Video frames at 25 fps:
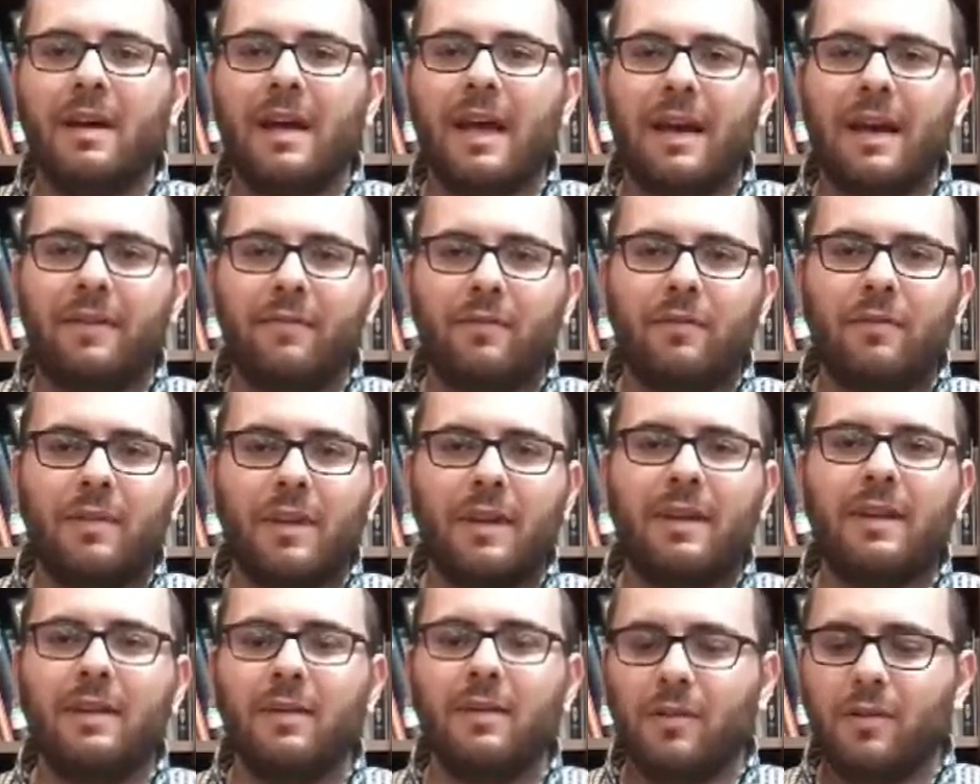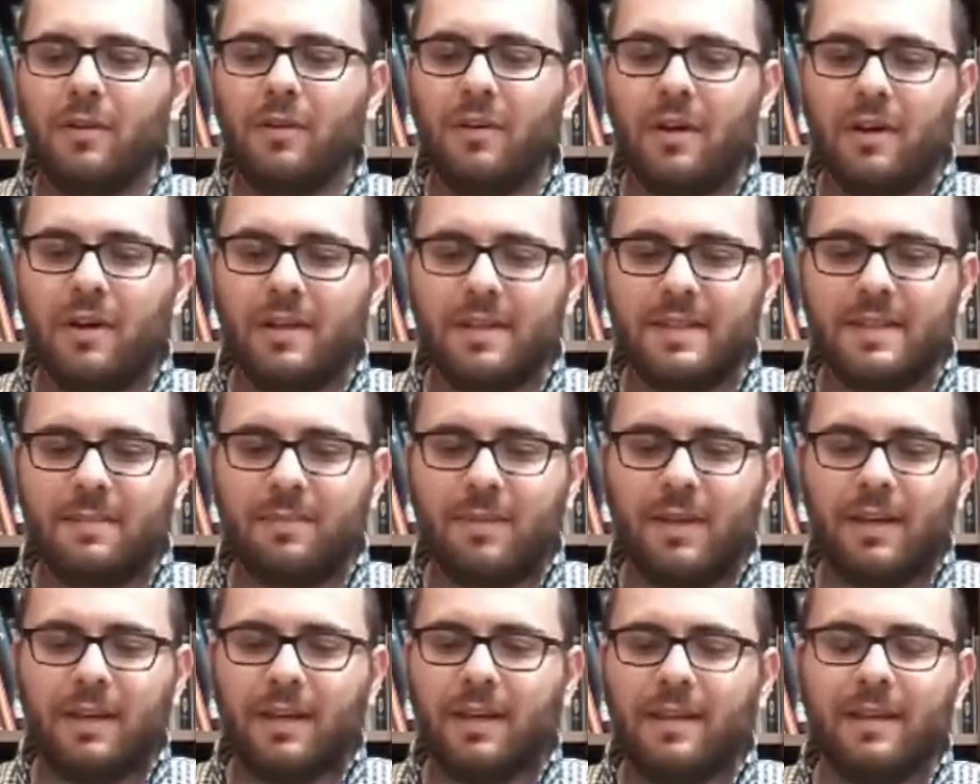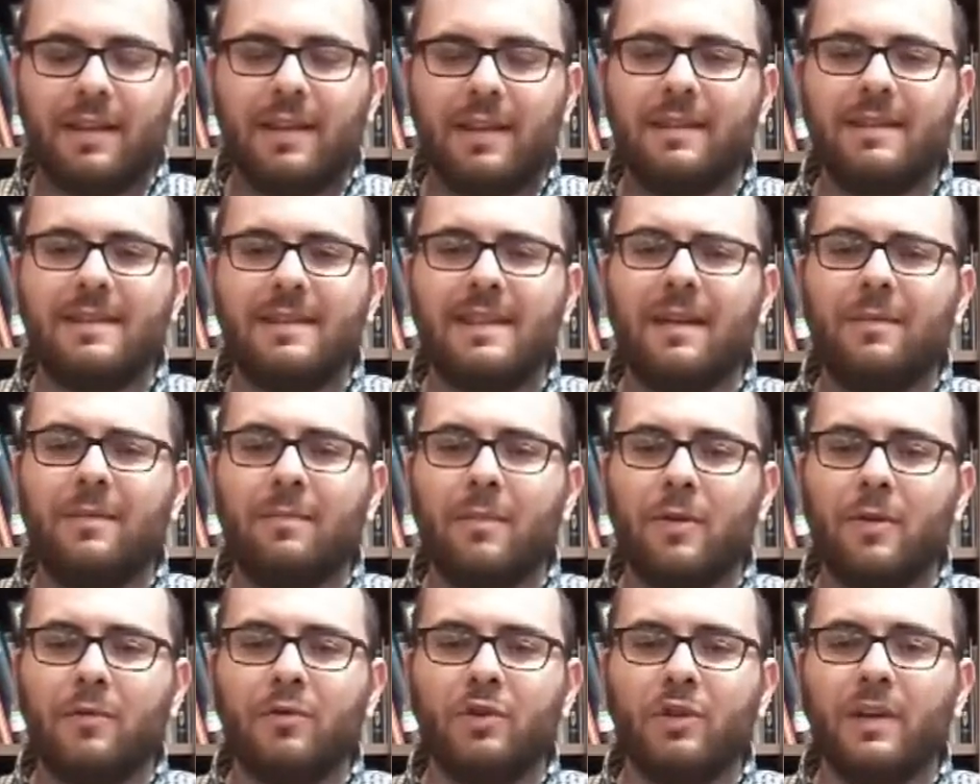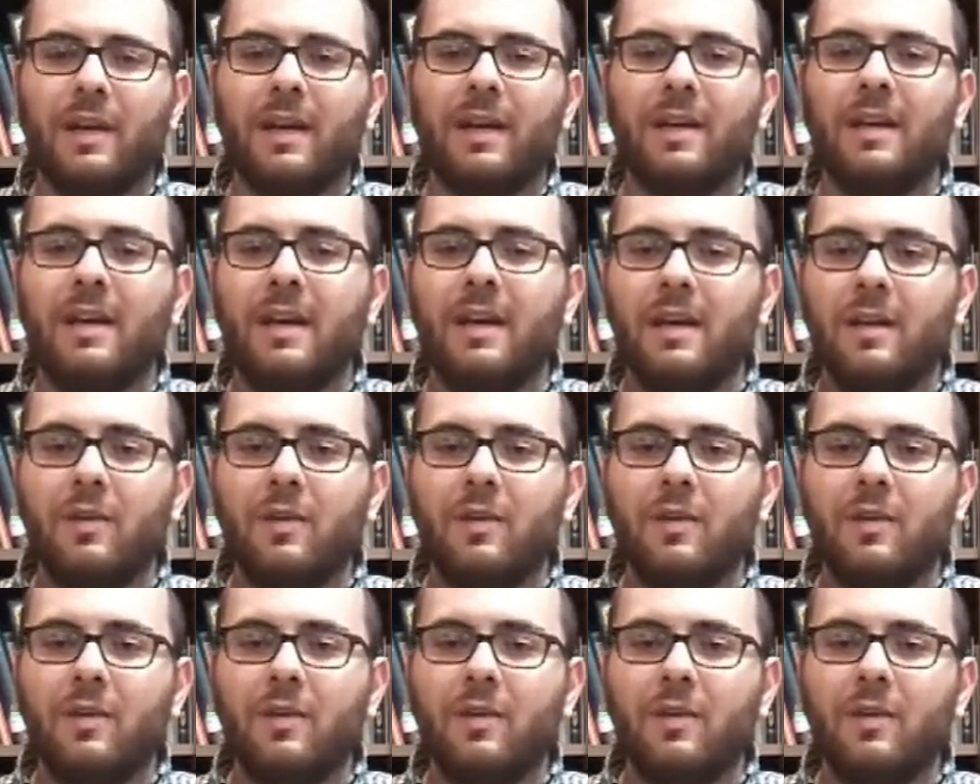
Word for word: after they hear God speak, and they tell Moshe,